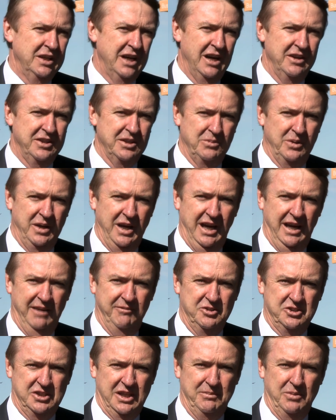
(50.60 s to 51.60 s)
know that we
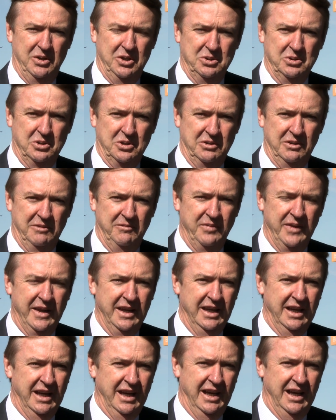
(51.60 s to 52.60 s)
have somewhere in the order of
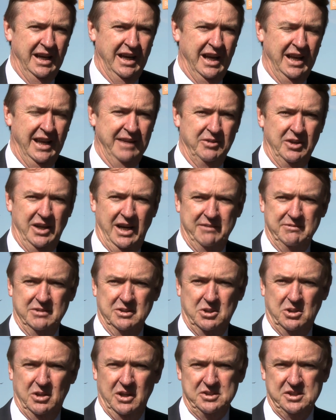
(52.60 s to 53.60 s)

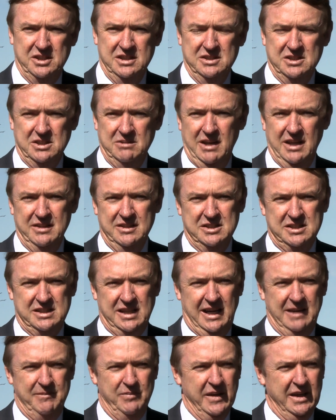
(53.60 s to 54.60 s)
1,100 crossings around the
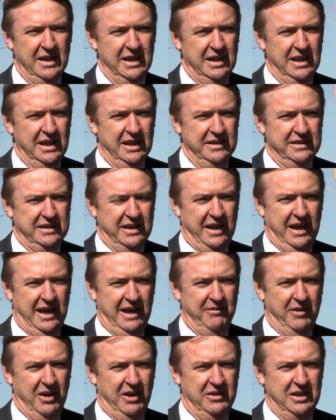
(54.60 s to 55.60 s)
state that
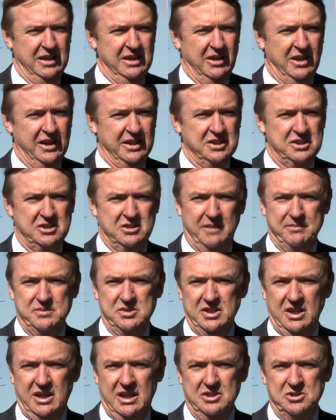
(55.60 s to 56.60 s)
have only either stop
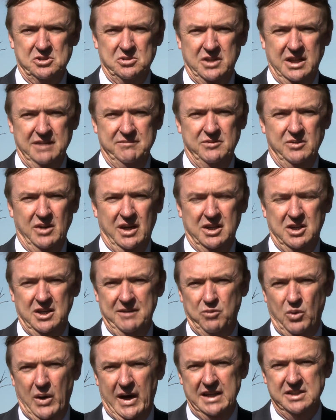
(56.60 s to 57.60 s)
signs or
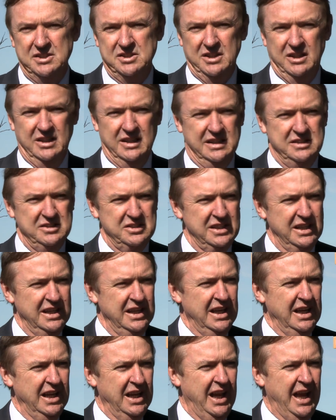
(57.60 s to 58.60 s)
give way signs.
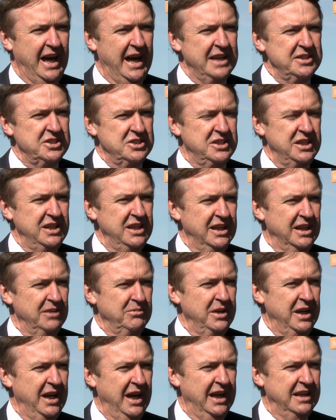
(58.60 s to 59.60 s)
Last year
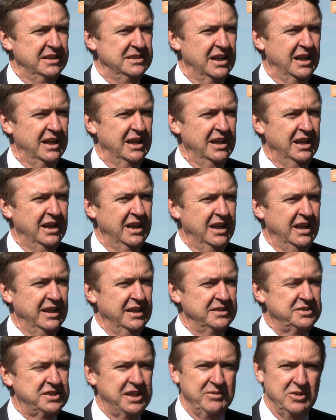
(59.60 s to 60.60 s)
we had
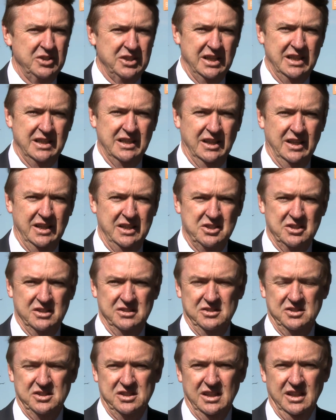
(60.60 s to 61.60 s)
17
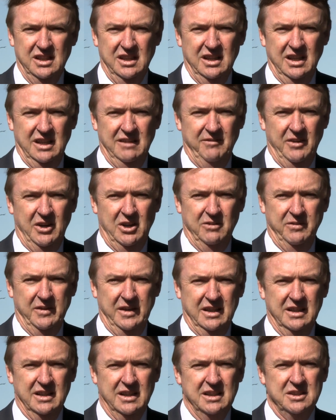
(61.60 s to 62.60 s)
collisions
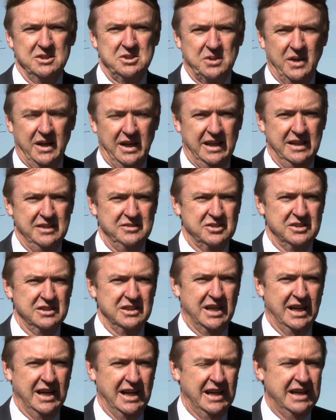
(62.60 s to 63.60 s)
involving trains
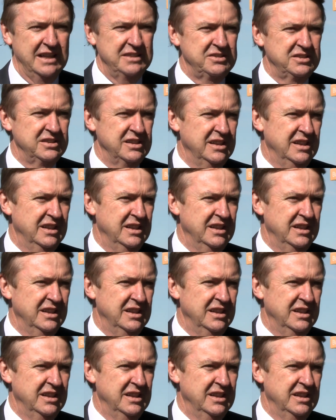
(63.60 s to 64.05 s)
and cars.